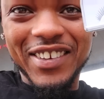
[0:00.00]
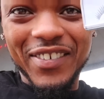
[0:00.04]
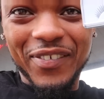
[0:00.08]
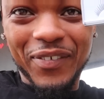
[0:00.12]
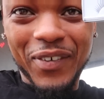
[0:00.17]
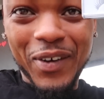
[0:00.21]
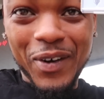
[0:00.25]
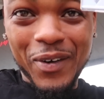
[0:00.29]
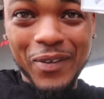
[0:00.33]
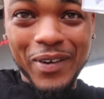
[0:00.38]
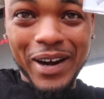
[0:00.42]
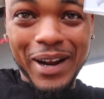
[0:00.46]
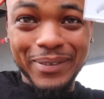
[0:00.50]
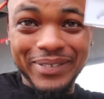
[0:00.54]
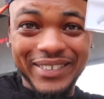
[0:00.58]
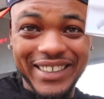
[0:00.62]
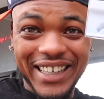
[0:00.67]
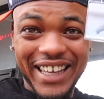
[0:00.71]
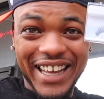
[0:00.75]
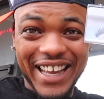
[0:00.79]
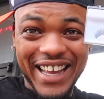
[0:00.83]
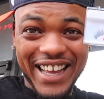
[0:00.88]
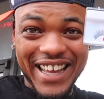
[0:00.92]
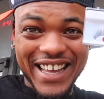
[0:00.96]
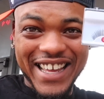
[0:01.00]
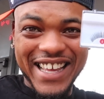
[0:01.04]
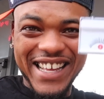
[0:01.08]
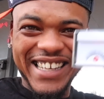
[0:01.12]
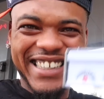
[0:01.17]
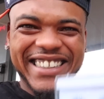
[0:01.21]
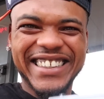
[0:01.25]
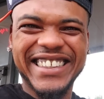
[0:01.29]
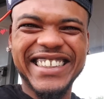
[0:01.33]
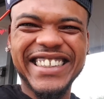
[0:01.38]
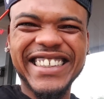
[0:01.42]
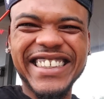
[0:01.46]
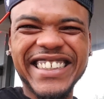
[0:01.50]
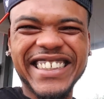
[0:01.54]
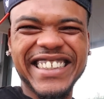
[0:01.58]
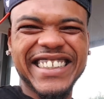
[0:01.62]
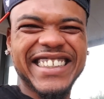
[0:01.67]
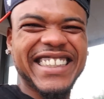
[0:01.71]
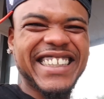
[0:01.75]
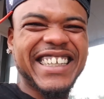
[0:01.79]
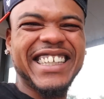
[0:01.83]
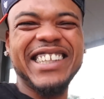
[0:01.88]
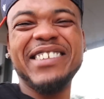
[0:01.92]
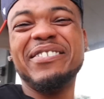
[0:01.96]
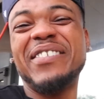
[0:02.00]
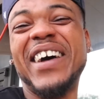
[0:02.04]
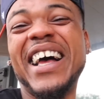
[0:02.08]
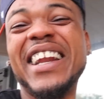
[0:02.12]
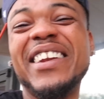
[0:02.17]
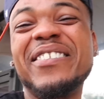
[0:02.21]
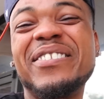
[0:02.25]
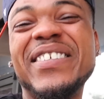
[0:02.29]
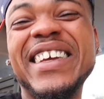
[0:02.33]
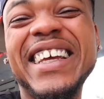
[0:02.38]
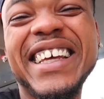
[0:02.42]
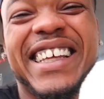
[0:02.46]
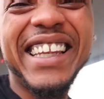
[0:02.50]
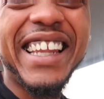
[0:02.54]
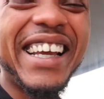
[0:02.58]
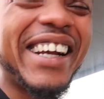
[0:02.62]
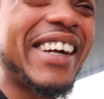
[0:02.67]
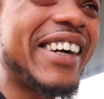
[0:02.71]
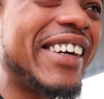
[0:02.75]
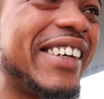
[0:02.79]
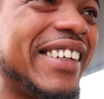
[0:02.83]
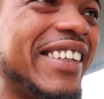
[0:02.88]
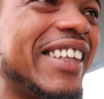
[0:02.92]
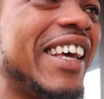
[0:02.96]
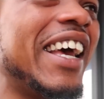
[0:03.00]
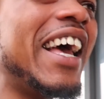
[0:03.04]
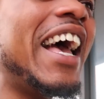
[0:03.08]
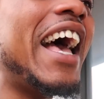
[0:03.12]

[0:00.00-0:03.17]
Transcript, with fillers: You feel what I'm saying? this is about to be hilarious.